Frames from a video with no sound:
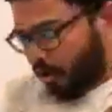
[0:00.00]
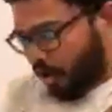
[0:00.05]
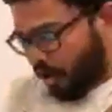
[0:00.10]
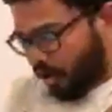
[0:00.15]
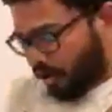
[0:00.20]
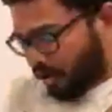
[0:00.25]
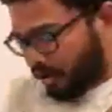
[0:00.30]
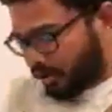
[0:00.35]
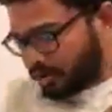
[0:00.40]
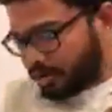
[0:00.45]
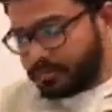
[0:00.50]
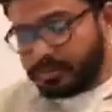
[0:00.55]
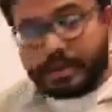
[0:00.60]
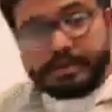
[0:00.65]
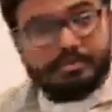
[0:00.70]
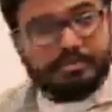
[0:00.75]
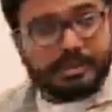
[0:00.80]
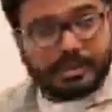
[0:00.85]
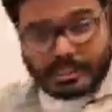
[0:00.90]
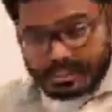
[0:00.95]
or the
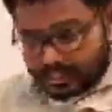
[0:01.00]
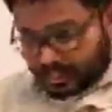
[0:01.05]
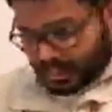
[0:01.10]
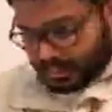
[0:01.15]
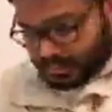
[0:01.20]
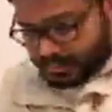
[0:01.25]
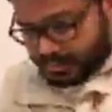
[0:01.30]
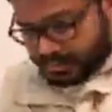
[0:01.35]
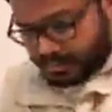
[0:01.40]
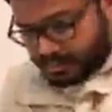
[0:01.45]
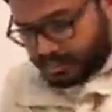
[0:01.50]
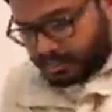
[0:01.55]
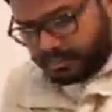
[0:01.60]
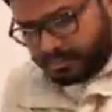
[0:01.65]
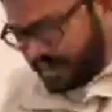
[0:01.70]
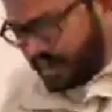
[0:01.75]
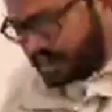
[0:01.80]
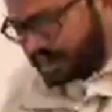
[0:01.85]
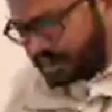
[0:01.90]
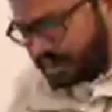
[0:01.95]
blood pressure as such.
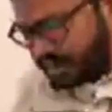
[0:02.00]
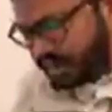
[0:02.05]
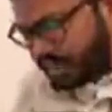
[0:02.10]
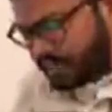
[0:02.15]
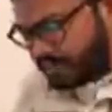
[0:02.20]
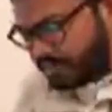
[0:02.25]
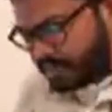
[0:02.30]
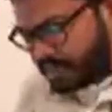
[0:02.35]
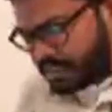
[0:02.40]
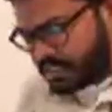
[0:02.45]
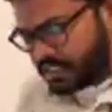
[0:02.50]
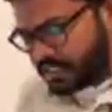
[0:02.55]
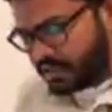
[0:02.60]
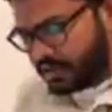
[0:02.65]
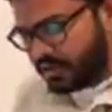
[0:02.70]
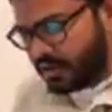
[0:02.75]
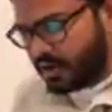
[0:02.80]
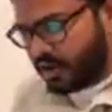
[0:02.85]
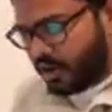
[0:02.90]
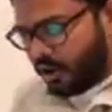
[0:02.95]
Mean arterial
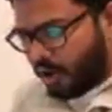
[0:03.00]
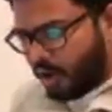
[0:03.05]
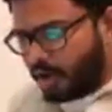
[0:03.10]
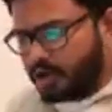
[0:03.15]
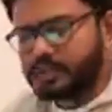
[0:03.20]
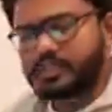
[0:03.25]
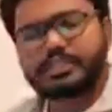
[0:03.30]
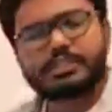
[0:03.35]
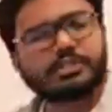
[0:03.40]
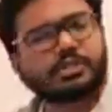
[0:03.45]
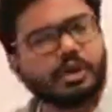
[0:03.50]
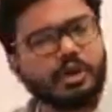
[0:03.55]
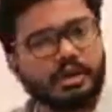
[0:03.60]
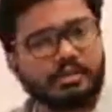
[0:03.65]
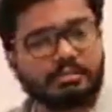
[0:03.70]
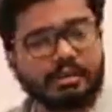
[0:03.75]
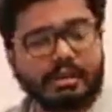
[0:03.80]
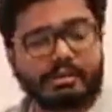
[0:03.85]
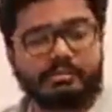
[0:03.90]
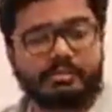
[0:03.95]
pressure or
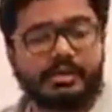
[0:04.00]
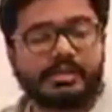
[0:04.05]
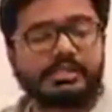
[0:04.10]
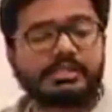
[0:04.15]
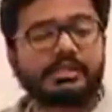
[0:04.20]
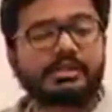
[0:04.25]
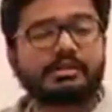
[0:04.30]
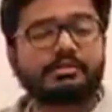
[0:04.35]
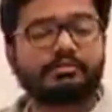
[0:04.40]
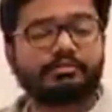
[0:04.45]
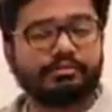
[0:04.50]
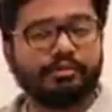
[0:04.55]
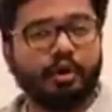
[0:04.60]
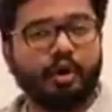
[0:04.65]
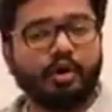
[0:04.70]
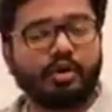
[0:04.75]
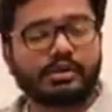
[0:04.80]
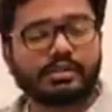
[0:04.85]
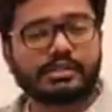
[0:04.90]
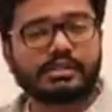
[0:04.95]
systolic blood pressure
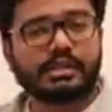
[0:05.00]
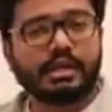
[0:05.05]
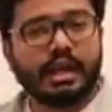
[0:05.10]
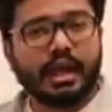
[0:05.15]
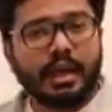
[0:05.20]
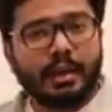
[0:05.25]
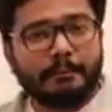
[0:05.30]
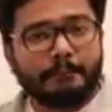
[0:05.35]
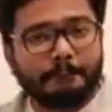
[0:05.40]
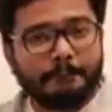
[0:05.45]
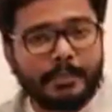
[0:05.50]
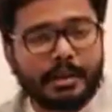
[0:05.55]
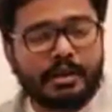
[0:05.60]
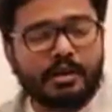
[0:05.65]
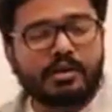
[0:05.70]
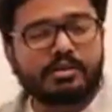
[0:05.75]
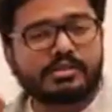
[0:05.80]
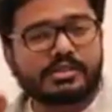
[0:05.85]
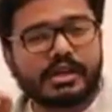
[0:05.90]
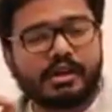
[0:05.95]
falls
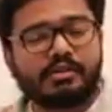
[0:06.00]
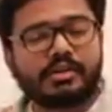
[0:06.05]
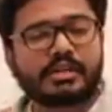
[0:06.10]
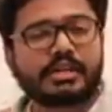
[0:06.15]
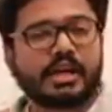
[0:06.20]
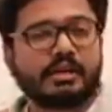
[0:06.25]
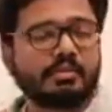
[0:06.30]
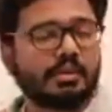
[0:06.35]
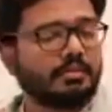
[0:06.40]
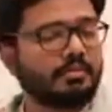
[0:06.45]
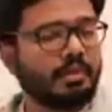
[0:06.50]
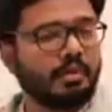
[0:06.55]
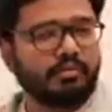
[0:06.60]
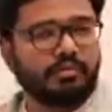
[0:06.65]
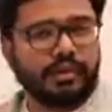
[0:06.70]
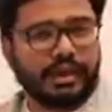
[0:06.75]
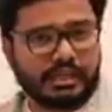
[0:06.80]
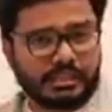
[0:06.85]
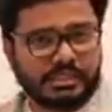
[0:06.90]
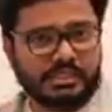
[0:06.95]
below 70 mm
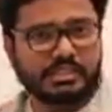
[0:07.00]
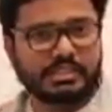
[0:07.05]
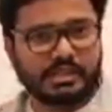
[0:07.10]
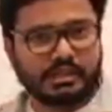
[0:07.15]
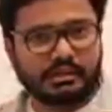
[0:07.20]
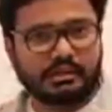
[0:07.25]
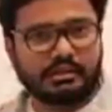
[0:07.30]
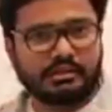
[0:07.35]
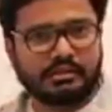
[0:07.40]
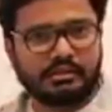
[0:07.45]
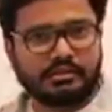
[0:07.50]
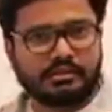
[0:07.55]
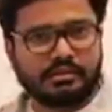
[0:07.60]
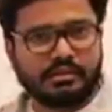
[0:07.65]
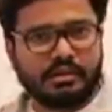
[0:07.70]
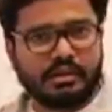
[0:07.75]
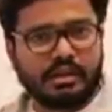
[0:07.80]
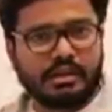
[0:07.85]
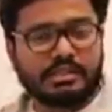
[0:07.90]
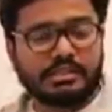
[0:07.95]
of Hg,
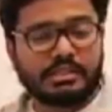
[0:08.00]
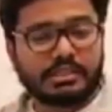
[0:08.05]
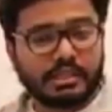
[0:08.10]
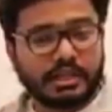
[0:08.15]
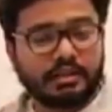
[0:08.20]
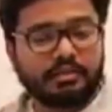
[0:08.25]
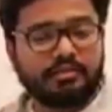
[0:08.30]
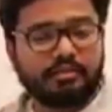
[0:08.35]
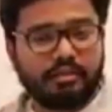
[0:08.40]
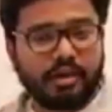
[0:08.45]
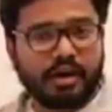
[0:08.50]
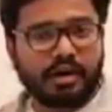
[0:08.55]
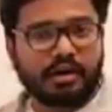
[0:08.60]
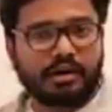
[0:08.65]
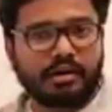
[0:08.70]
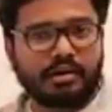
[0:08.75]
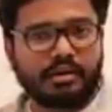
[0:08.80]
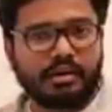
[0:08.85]
GFR.